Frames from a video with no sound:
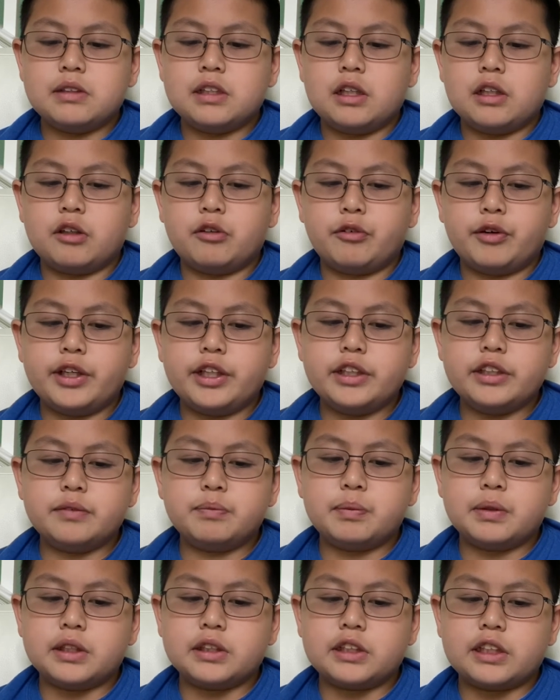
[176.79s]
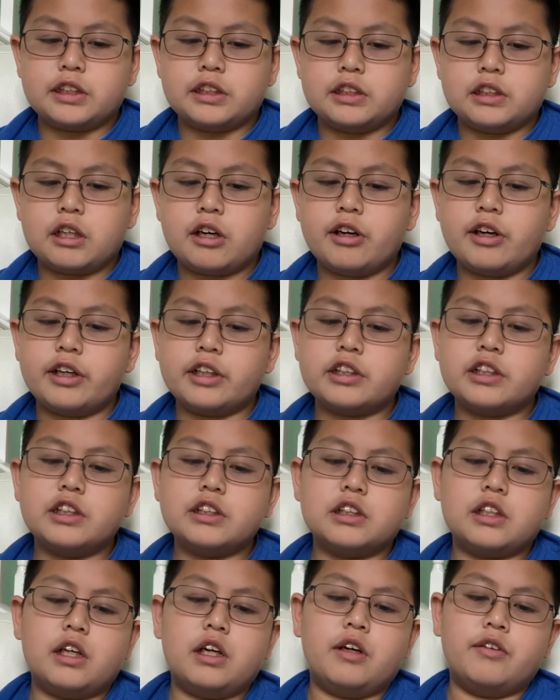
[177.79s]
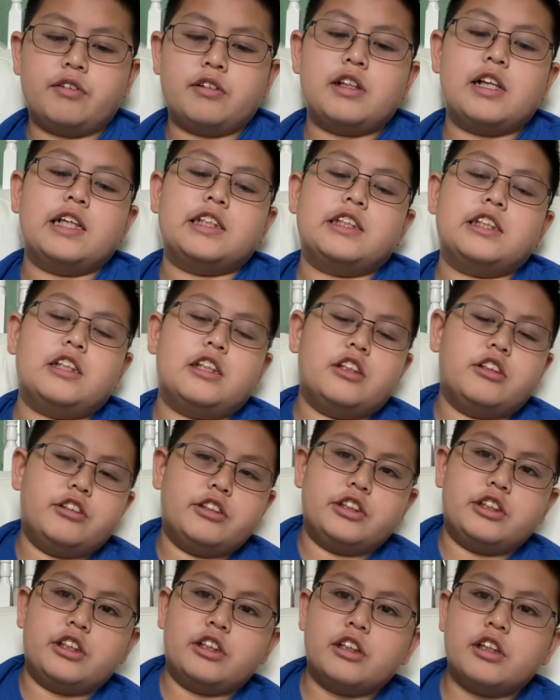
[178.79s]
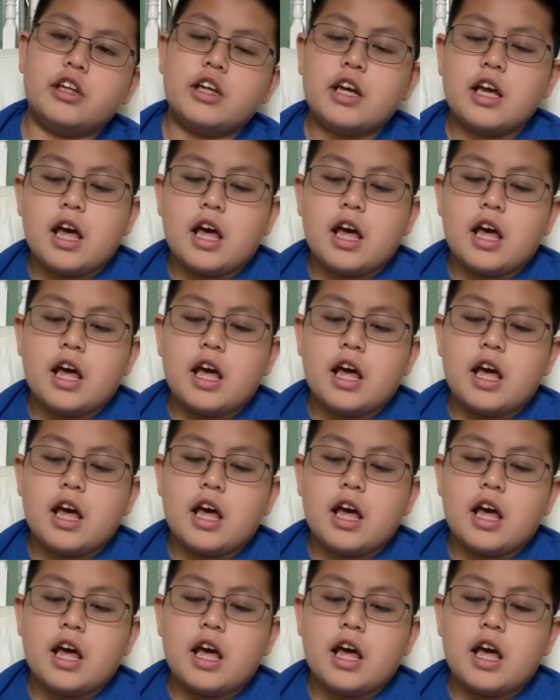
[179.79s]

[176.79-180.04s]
the great books and characters of classic literature.